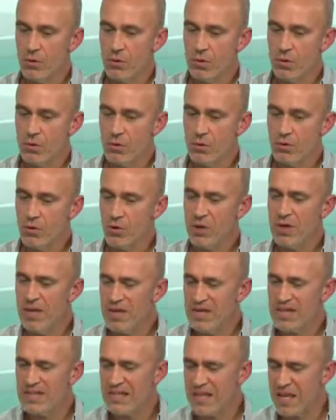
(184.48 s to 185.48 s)
you're
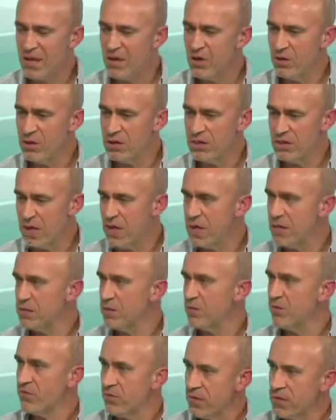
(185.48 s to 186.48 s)
working on the scale, the
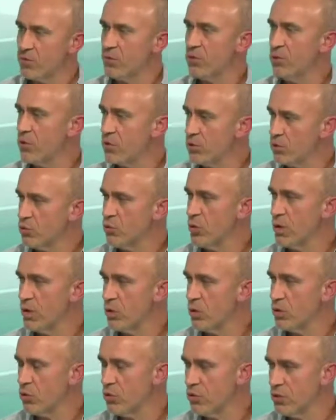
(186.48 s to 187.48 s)
size of Facebook or
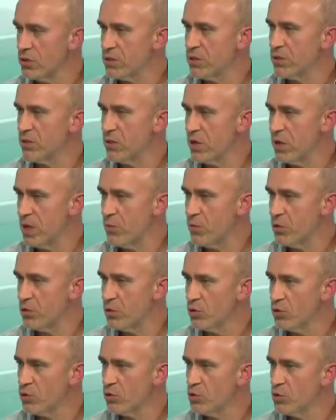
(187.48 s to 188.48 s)
Twitter or Instagram
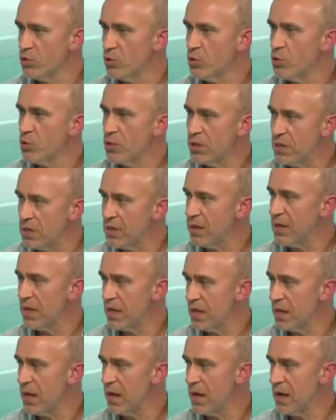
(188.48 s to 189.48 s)
or YouTube, you
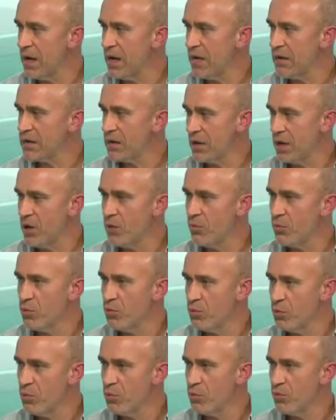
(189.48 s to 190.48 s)
need AI to
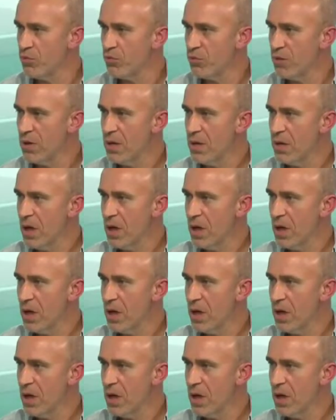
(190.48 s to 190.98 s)
help remove